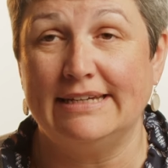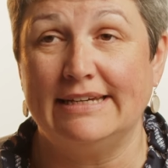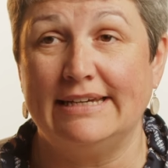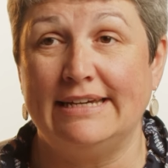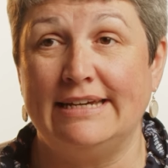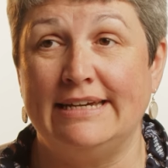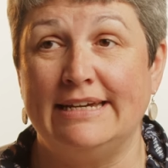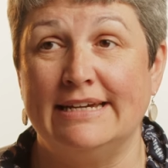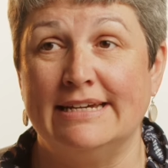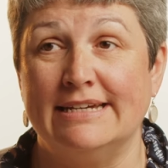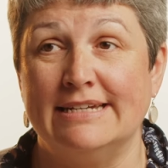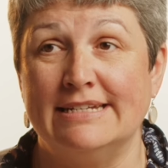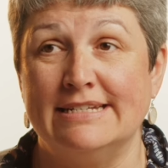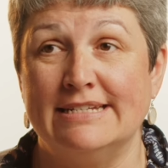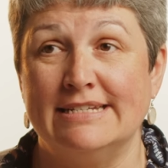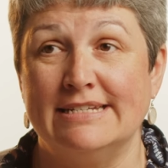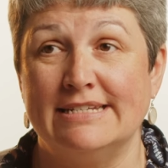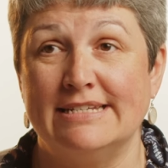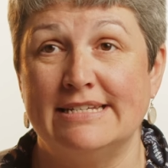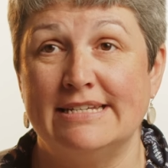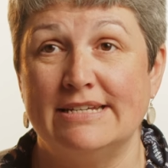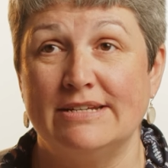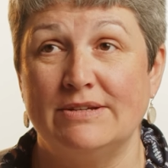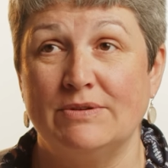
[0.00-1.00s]

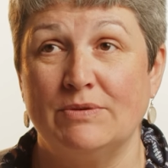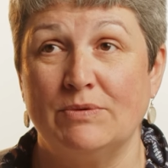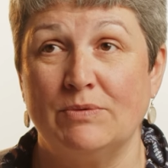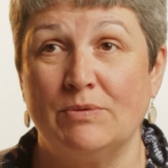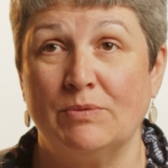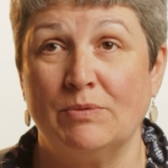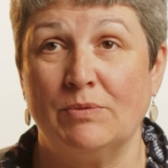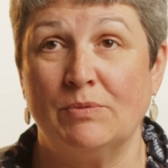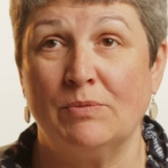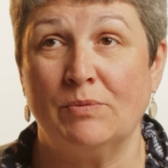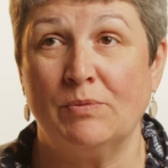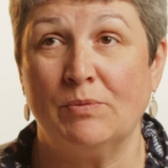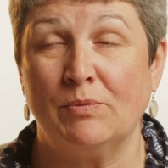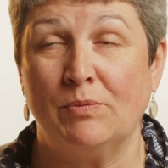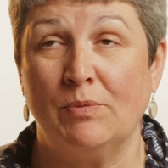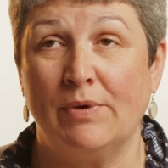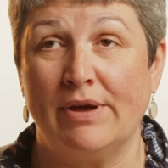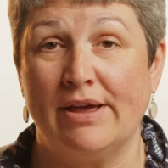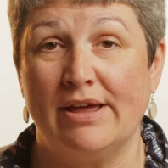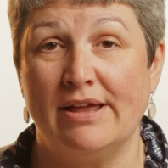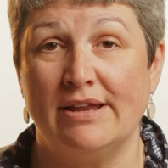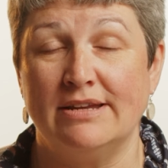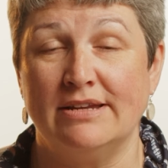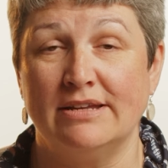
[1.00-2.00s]
And
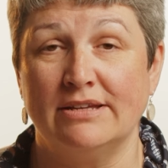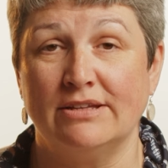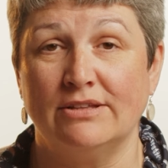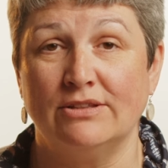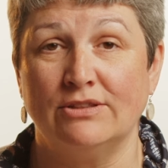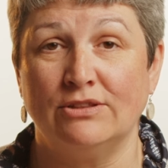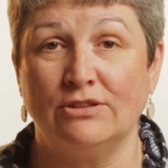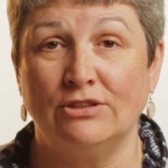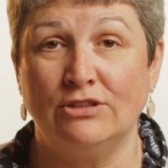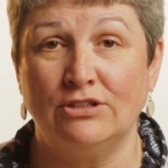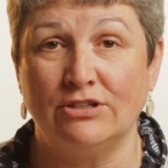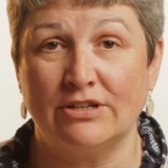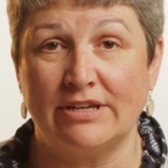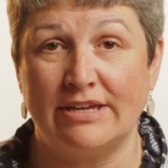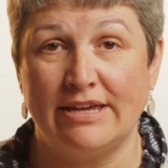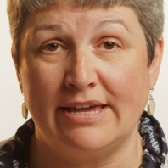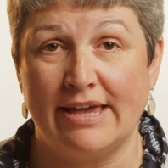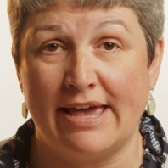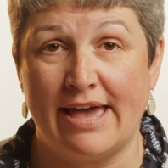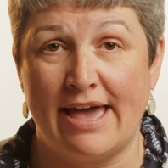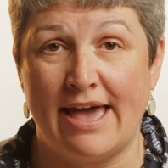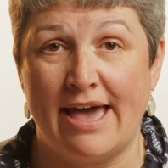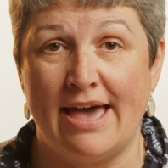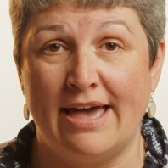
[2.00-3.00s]
when
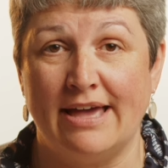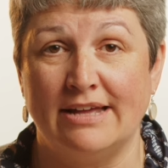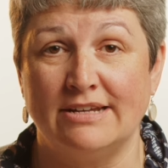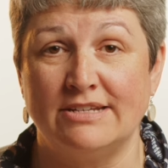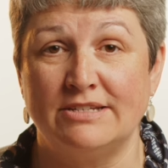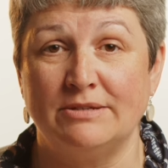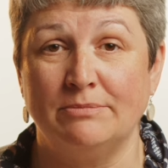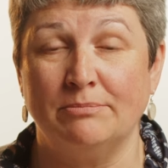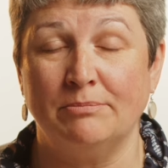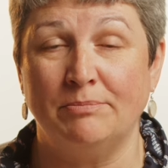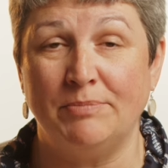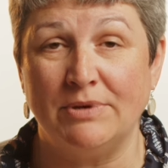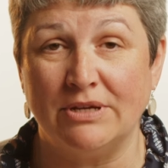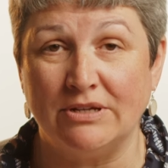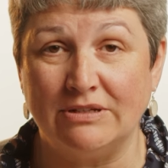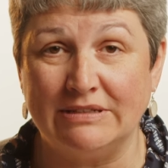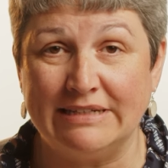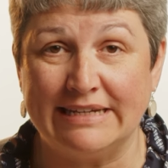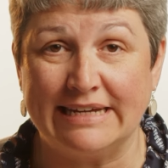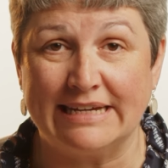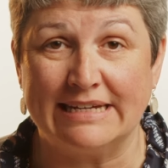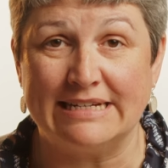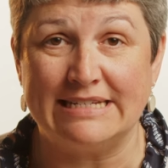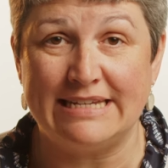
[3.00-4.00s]
looking at
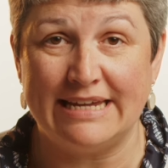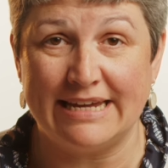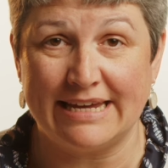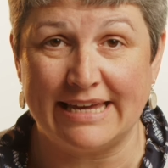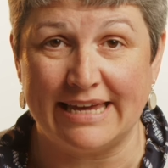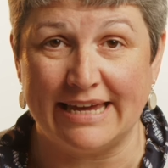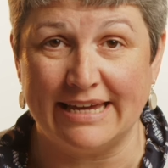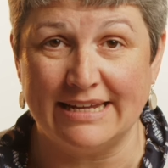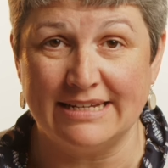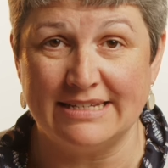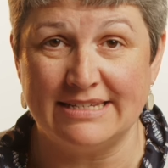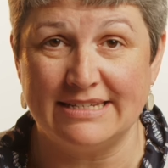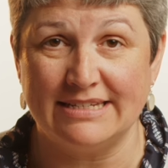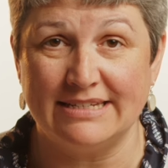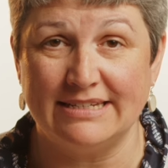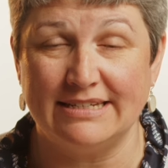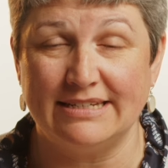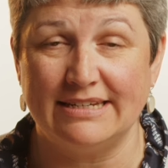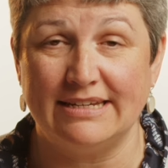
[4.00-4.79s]
building a ticket